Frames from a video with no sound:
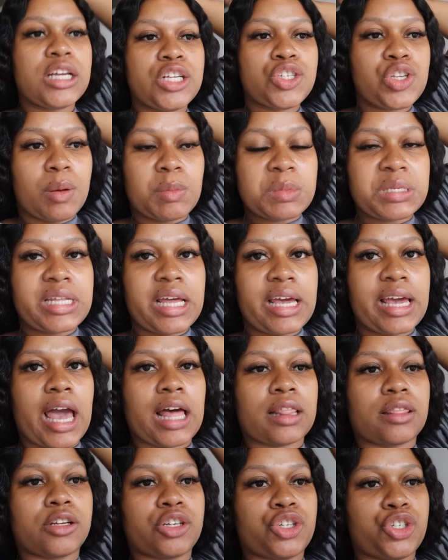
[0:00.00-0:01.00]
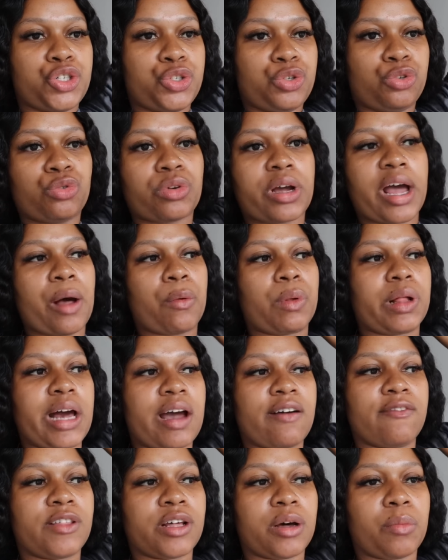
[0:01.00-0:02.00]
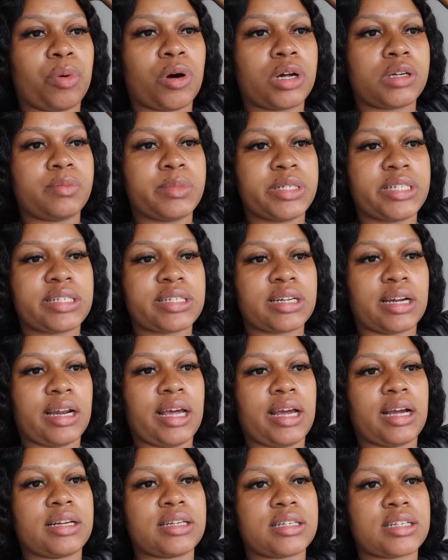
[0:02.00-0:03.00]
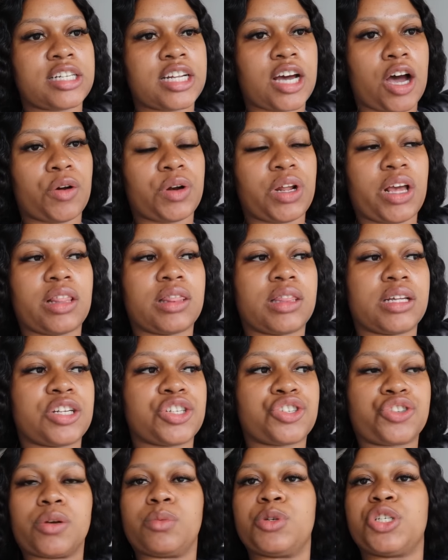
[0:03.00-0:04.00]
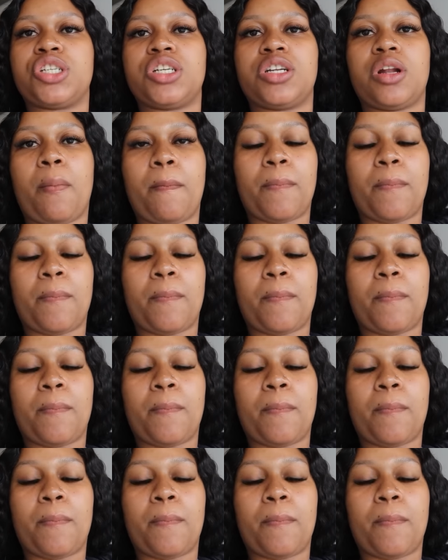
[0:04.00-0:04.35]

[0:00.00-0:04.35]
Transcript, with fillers: So I'm staying at the Duke. I will have the apartment linked down in the description